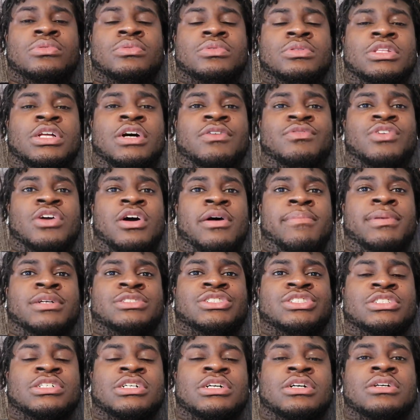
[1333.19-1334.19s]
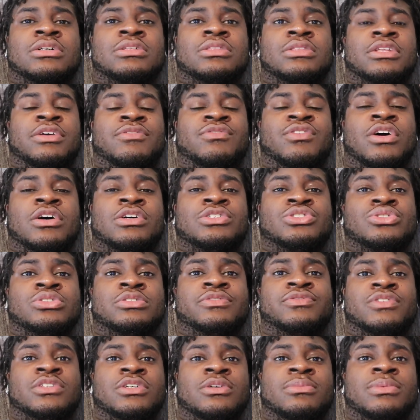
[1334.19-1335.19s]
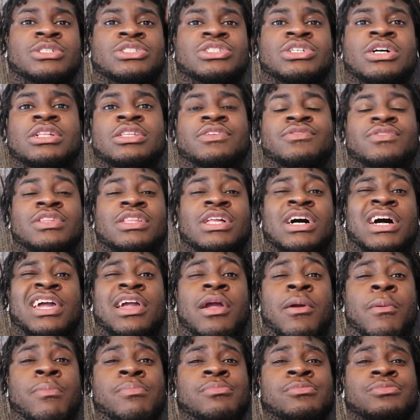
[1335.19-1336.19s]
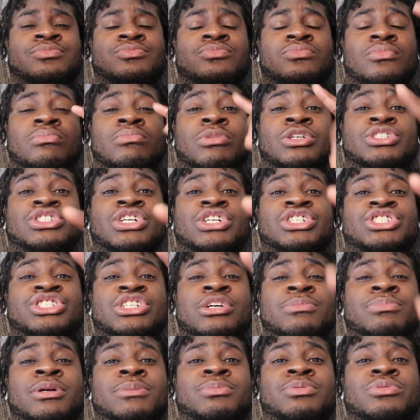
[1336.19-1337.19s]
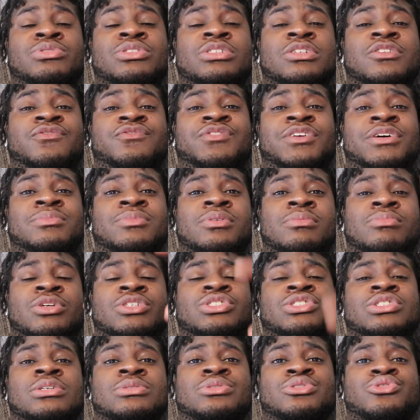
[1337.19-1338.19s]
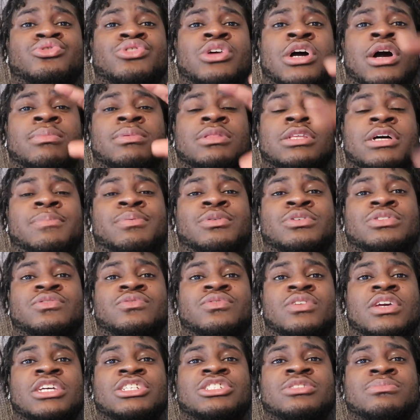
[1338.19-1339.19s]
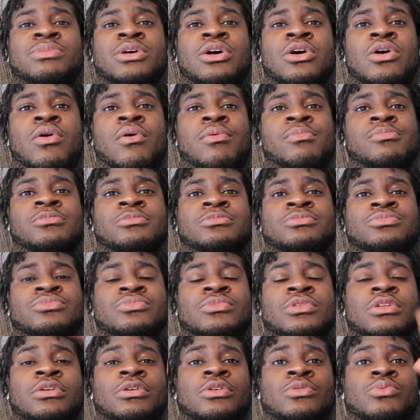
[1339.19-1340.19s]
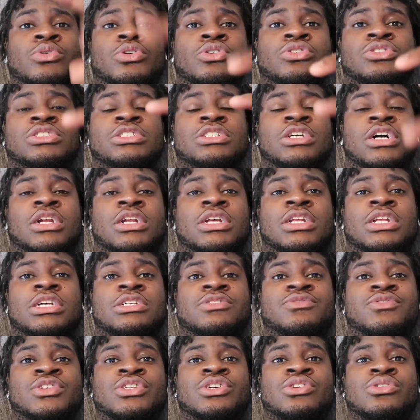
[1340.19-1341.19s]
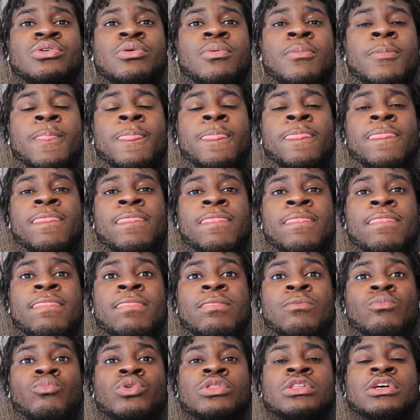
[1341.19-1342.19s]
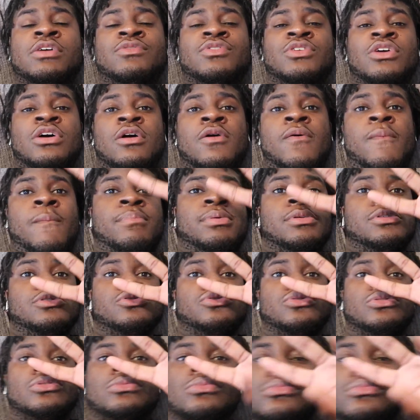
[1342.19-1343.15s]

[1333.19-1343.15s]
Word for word: Love y'all. Make sure y'all if y'all enjoyed the video, make sure y'all leave a like. Make sure y'all share, bring people to the family. Make sure y'all subscribe, clap, post the notification bell. We're gonna see y'all in the next video. We love y'all. Peace.